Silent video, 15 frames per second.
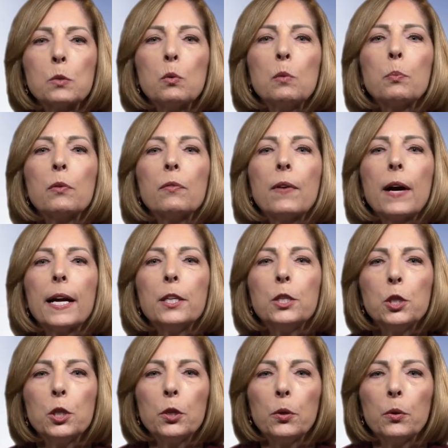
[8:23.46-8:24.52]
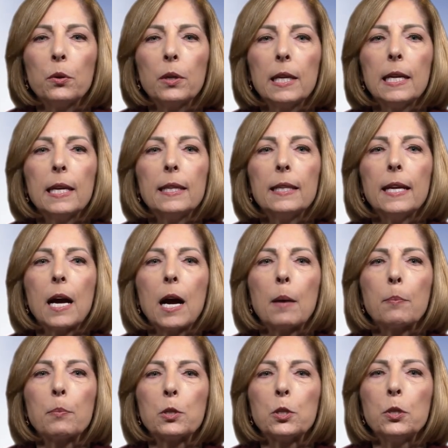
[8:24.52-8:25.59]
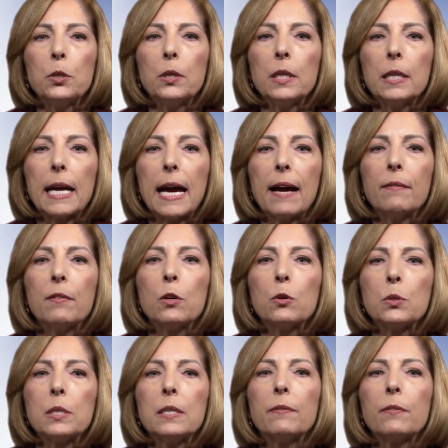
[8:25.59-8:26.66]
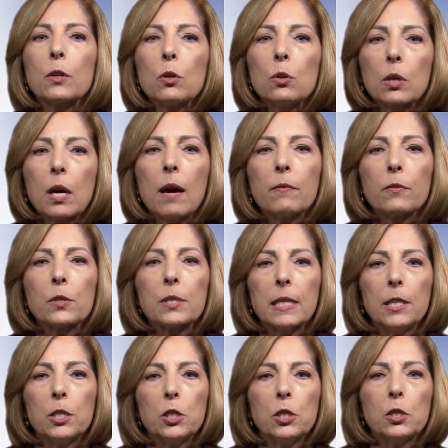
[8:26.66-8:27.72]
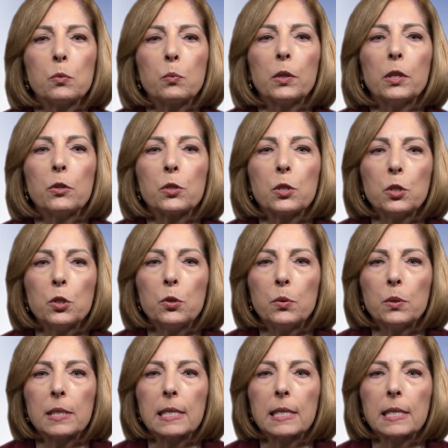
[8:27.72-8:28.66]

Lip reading: will provide you the opportunity to have those difficult conversations with your students,